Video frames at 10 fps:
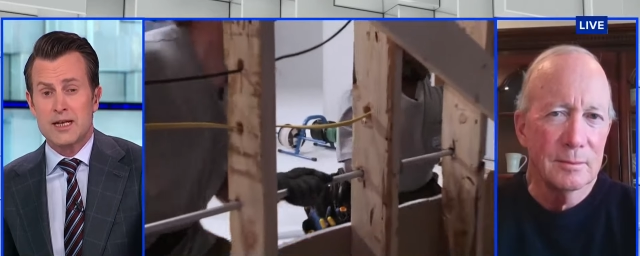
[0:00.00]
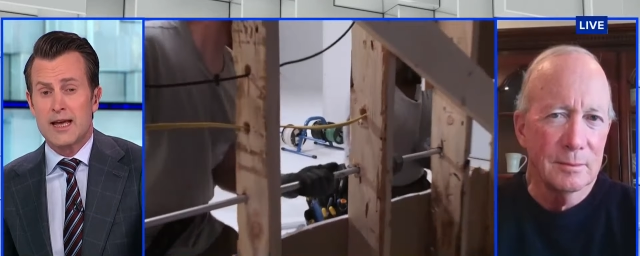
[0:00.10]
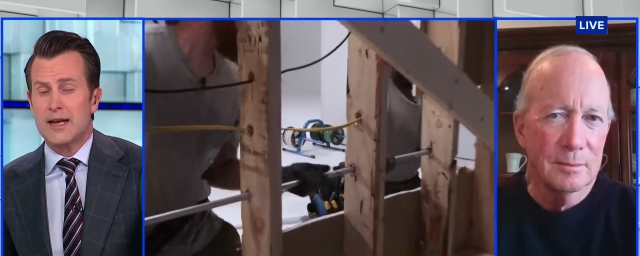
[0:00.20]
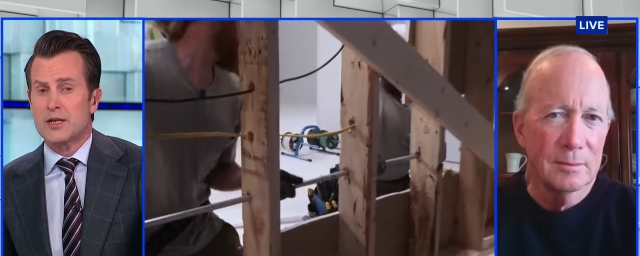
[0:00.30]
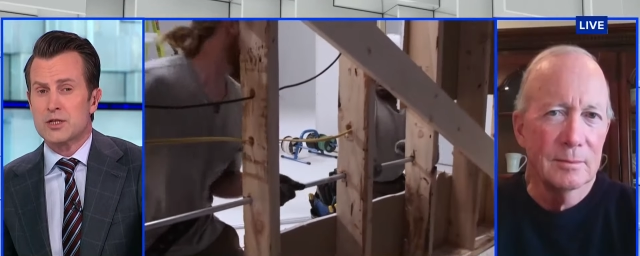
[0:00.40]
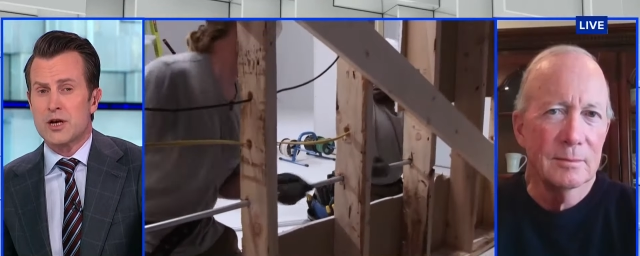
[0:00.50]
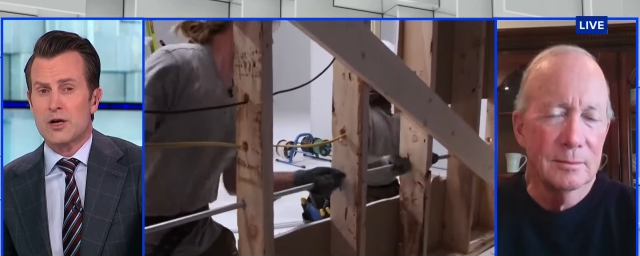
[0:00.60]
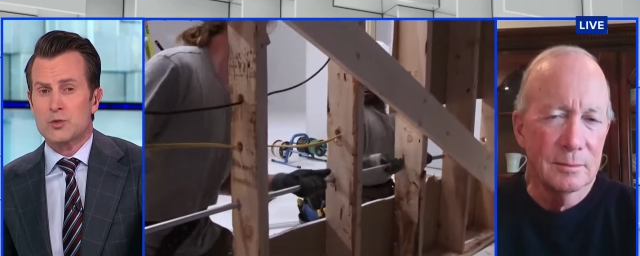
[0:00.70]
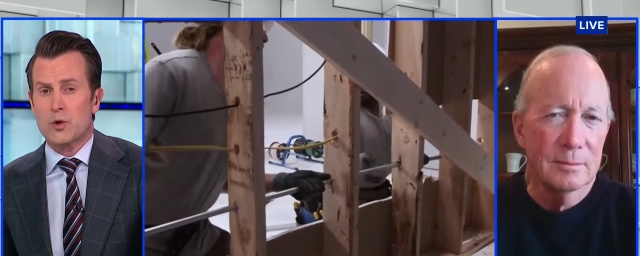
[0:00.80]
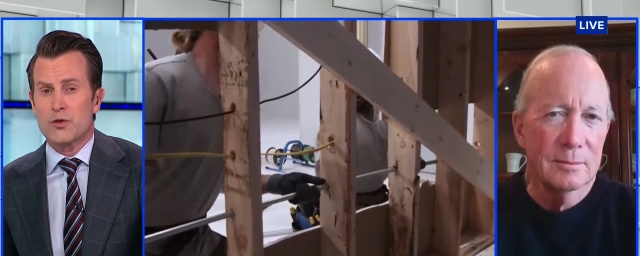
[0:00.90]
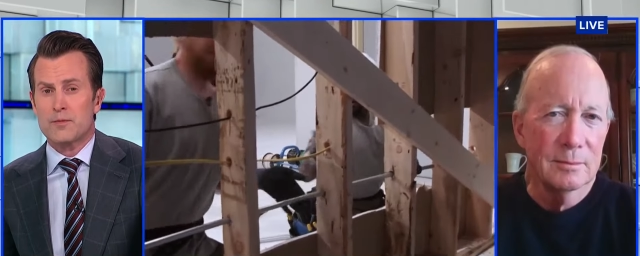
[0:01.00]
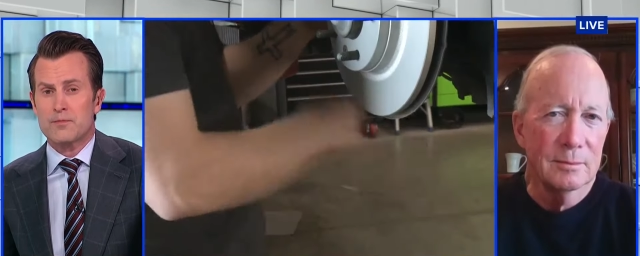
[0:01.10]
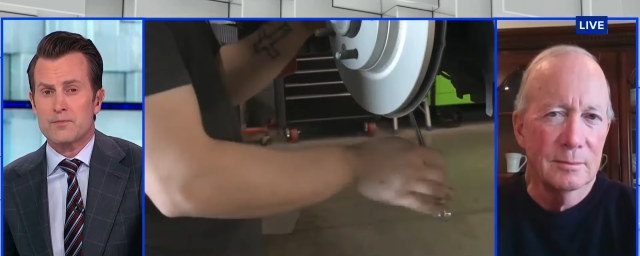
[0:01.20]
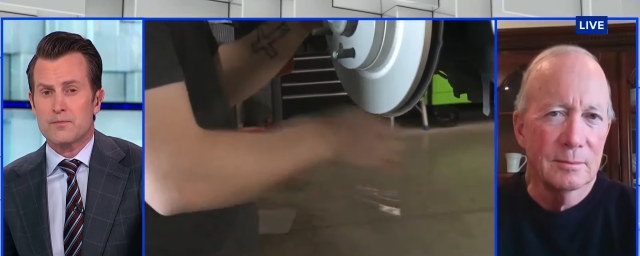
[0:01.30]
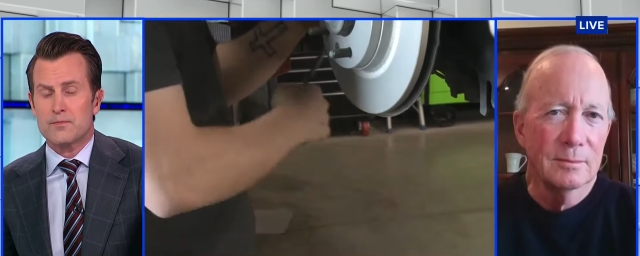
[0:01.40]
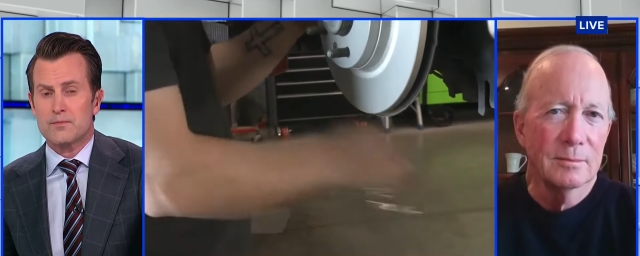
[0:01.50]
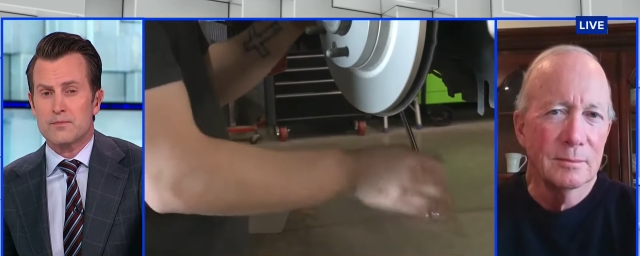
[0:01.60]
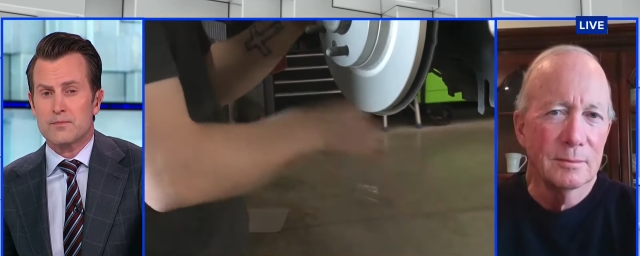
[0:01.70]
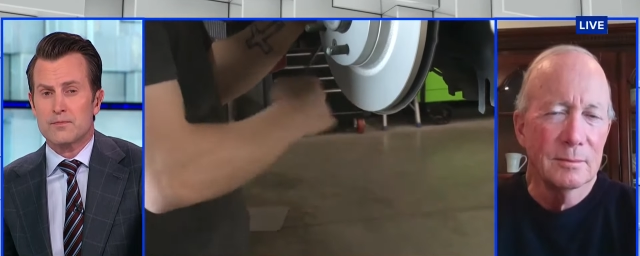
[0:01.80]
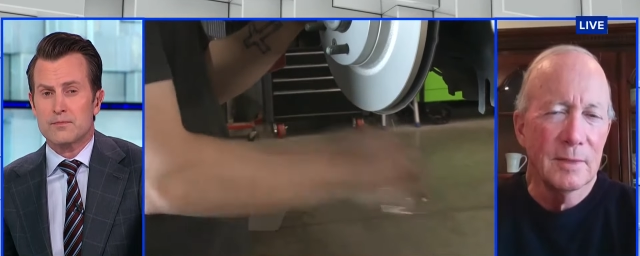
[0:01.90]
Speaker 1: day and age? Is college worth it?
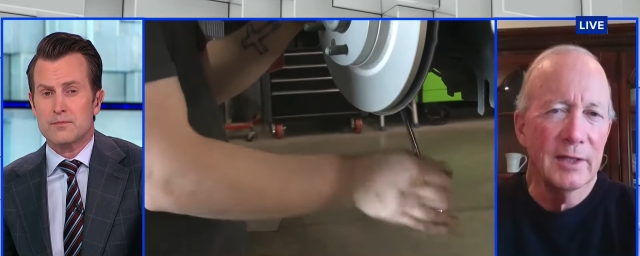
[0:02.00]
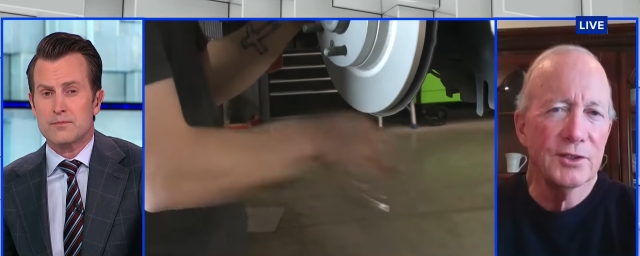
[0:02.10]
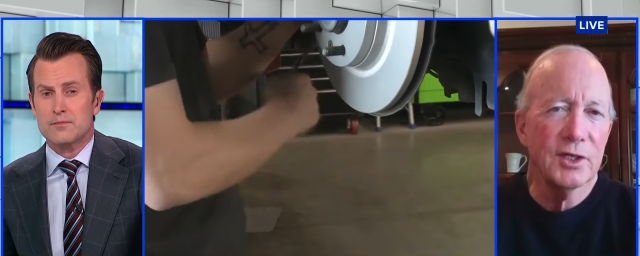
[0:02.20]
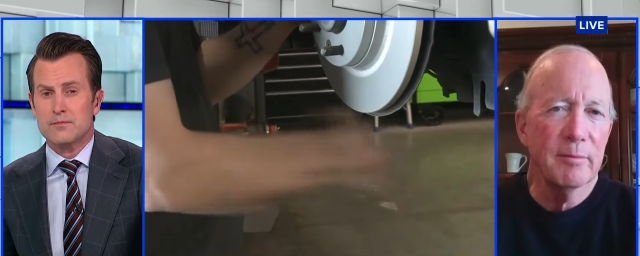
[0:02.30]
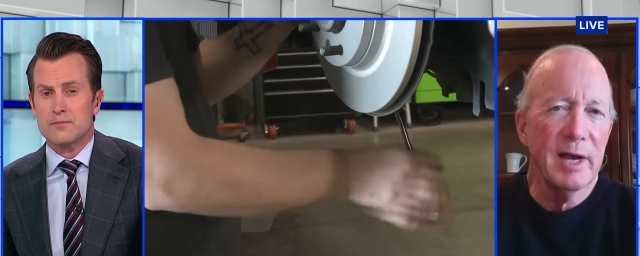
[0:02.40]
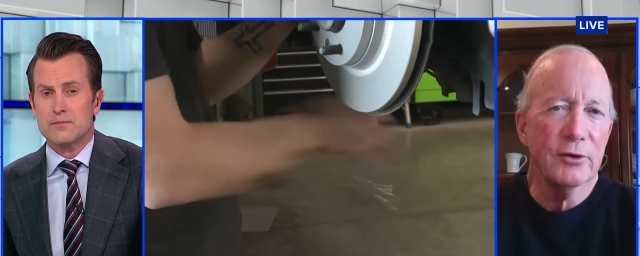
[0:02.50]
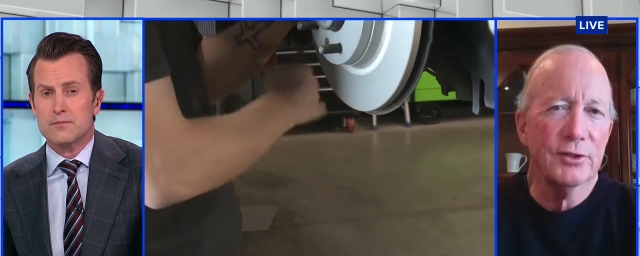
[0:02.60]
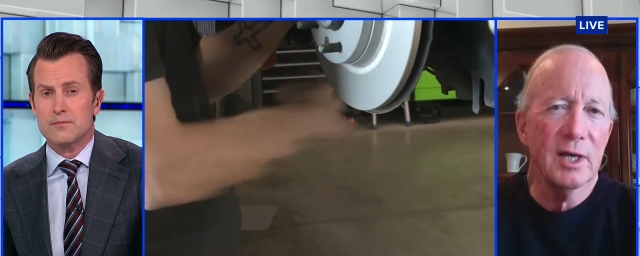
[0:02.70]
I'd say about